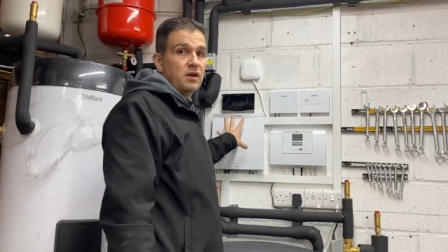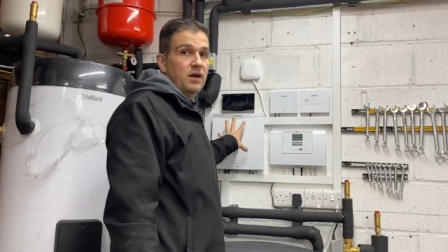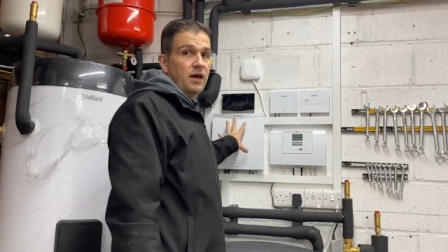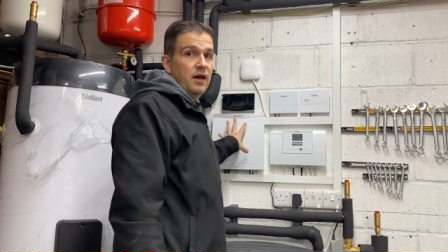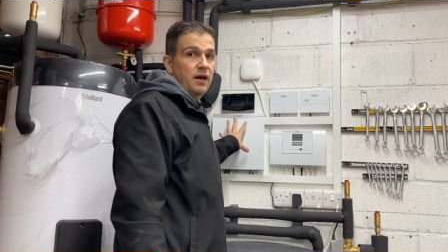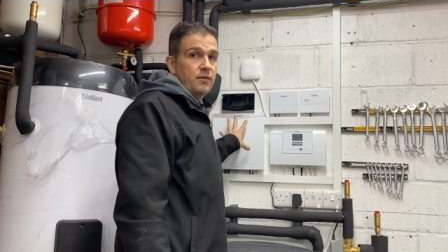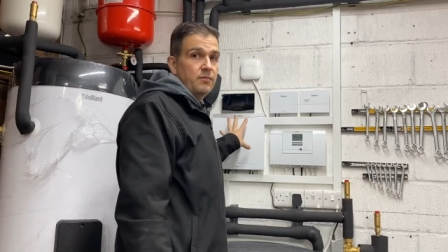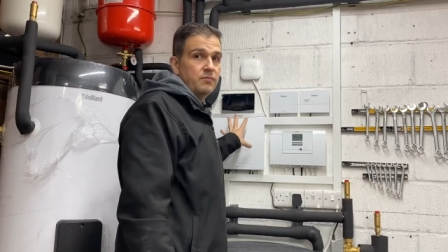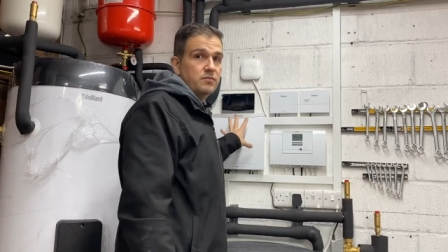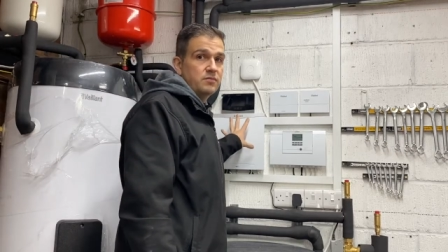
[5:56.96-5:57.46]

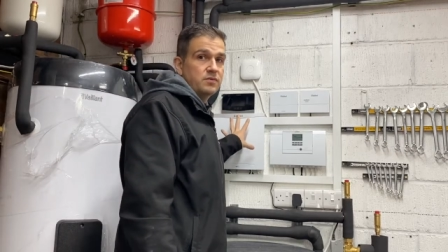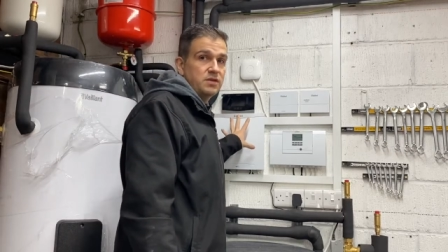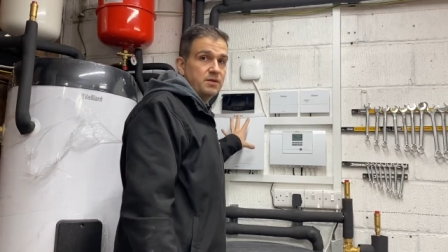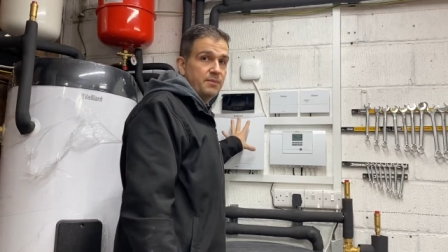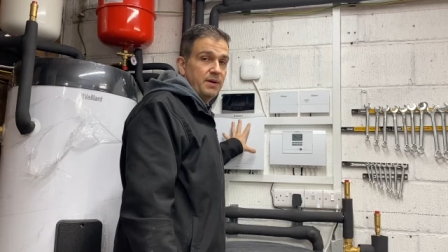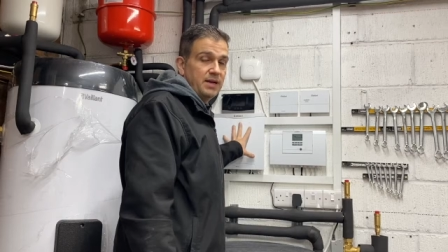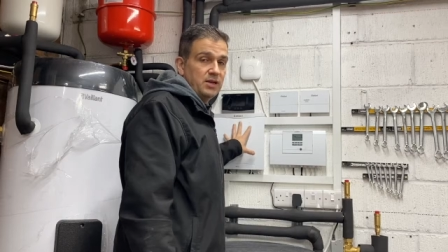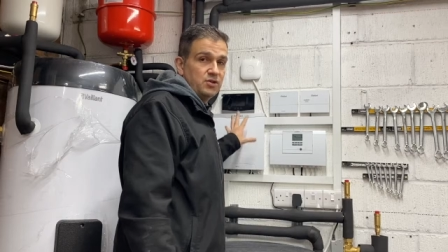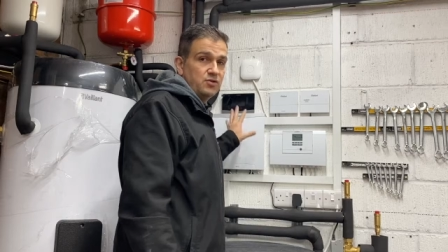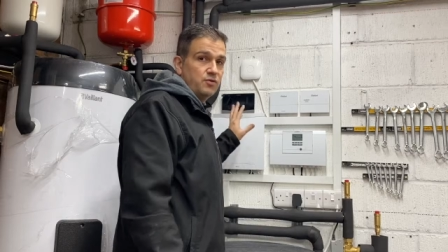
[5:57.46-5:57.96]
um, to
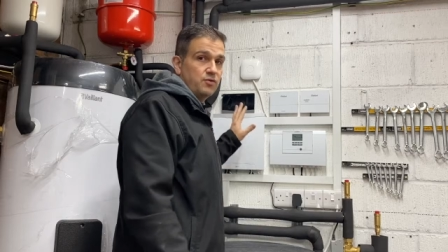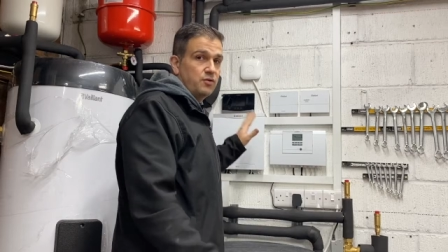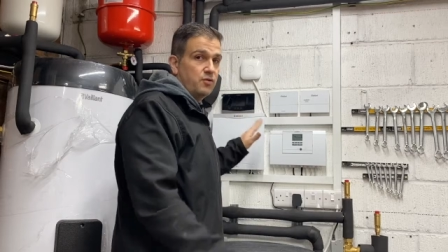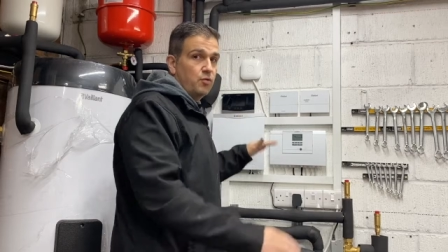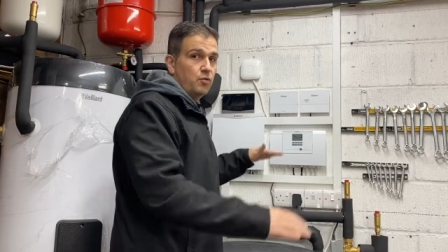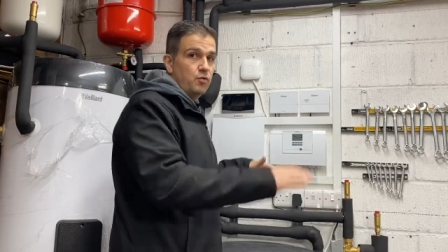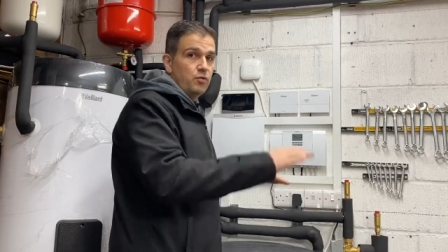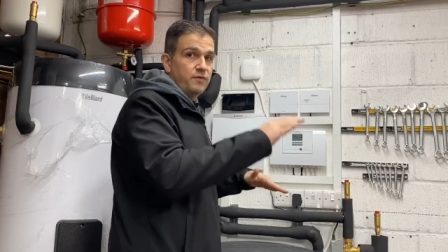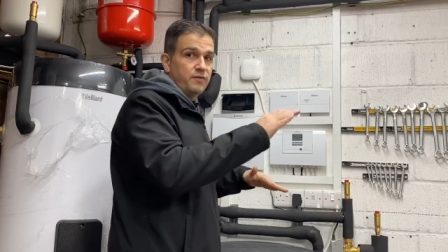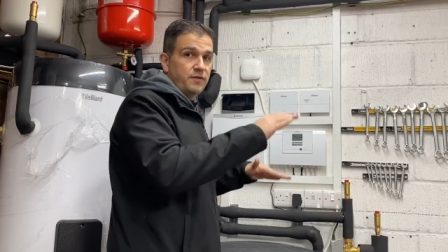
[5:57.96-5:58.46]
make sure that
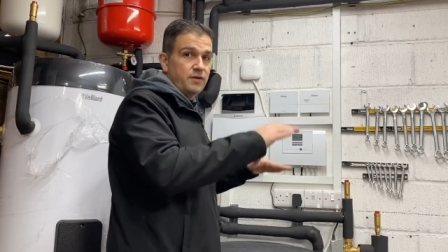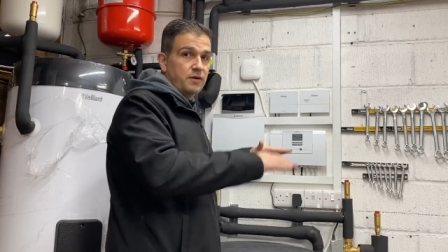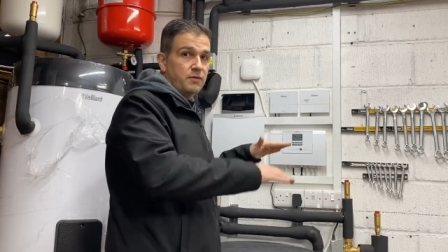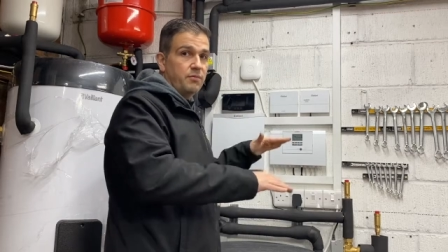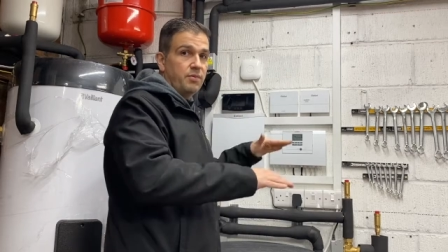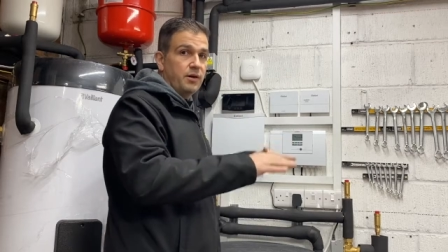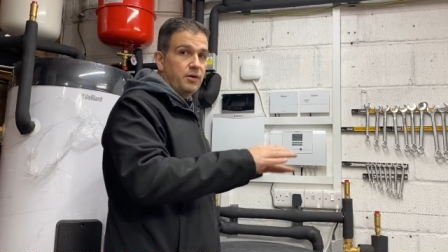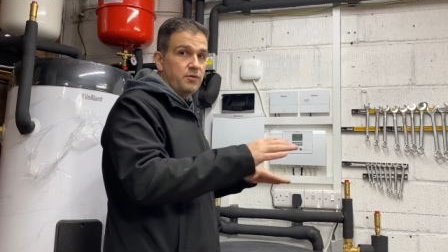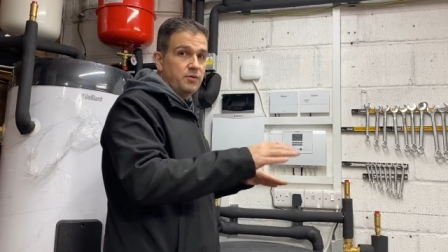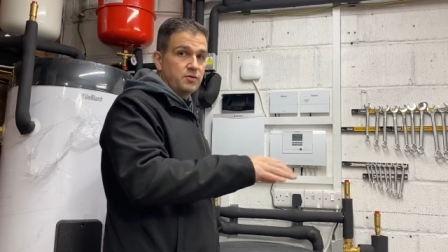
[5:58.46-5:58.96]
all of the
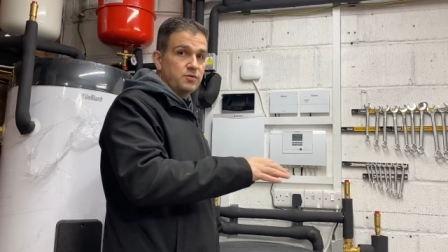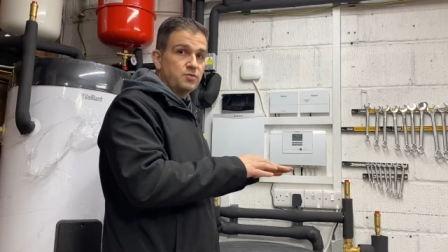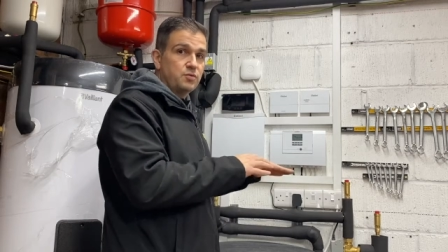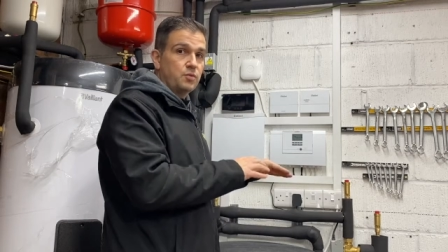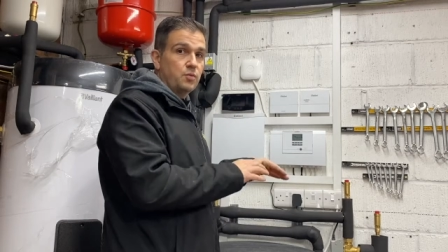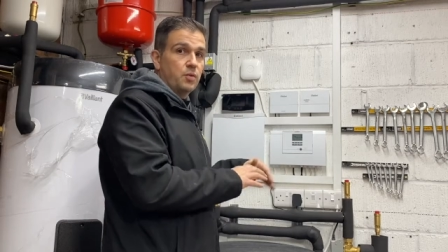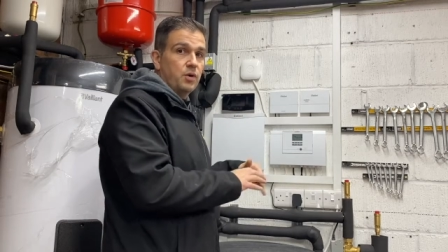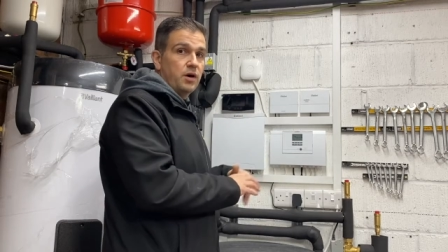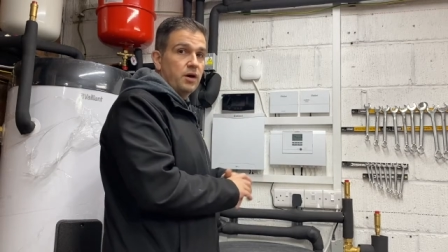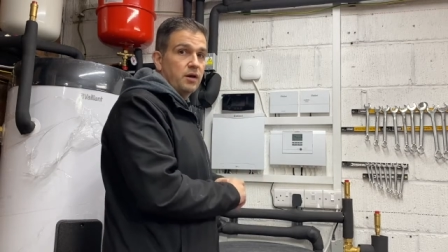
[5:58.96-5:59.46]
components will
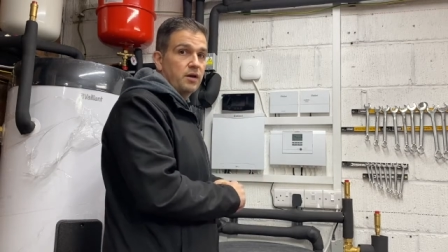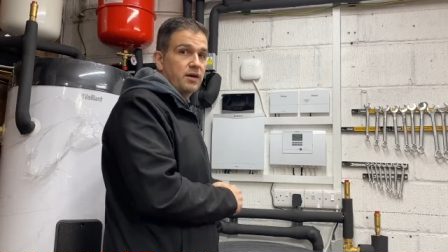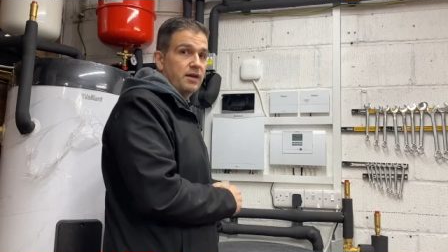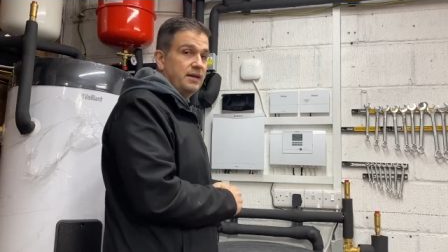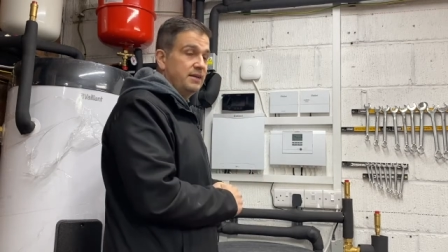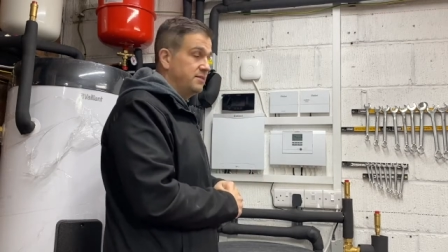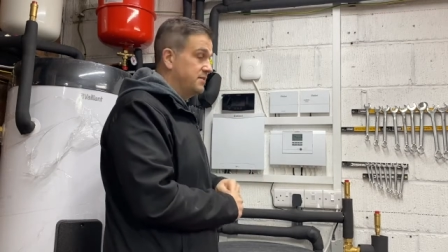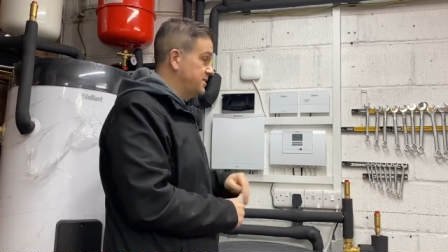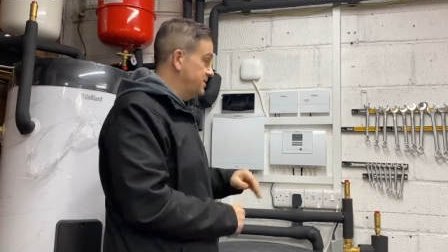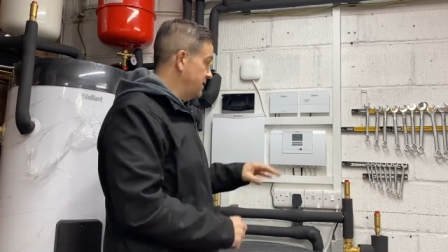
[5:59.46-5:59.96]
work
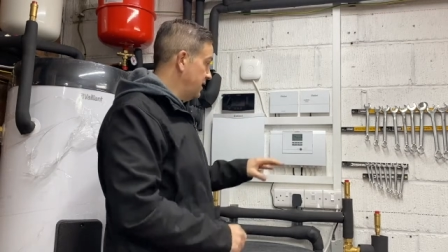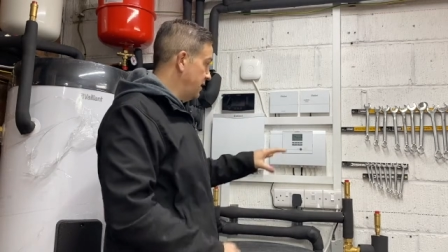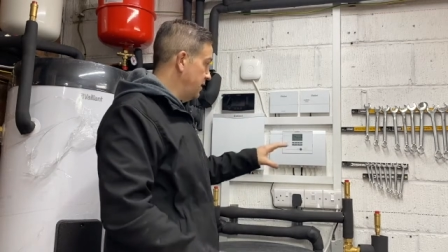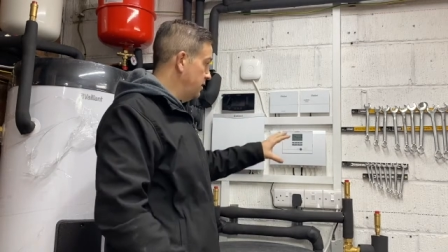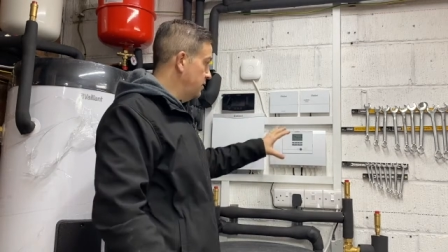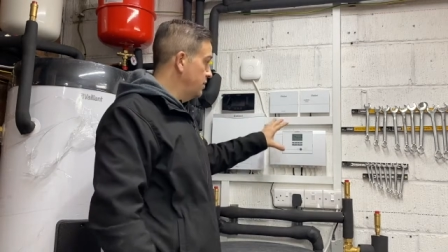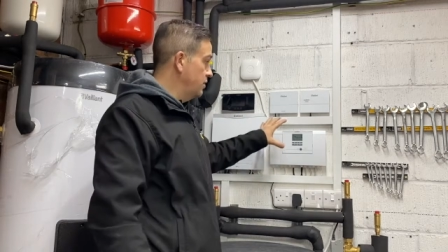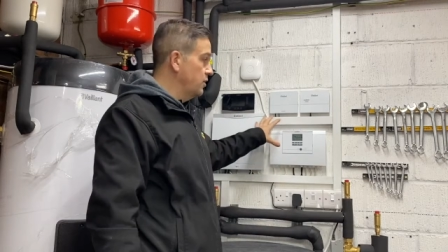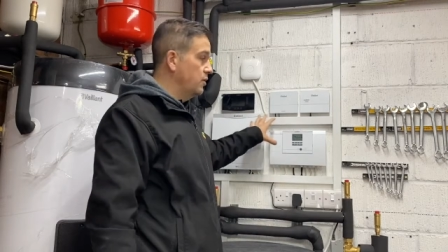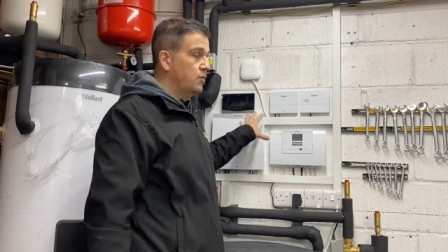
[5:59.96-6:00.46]
in sync
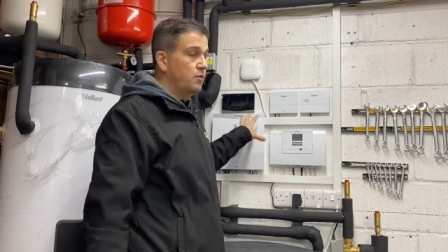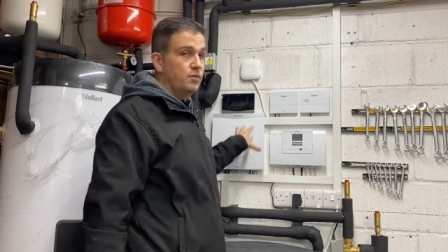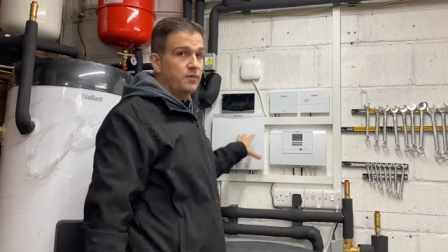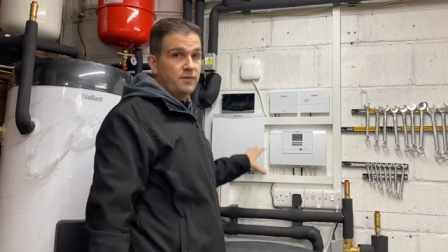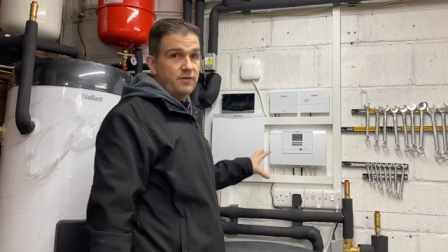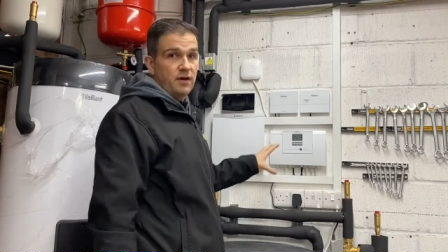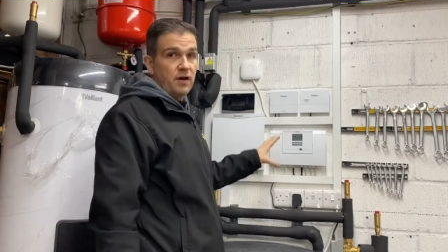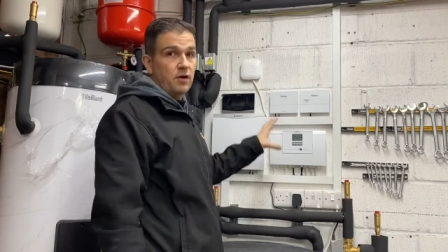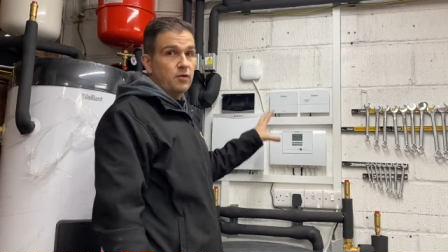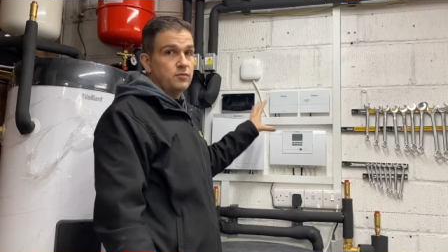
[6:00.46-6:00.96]
with
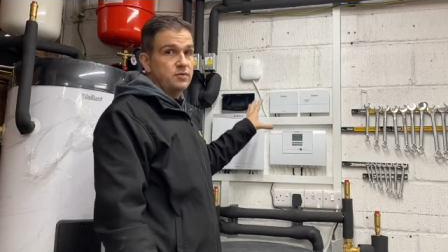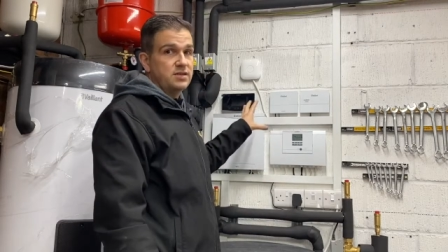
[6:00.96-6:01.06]
the whole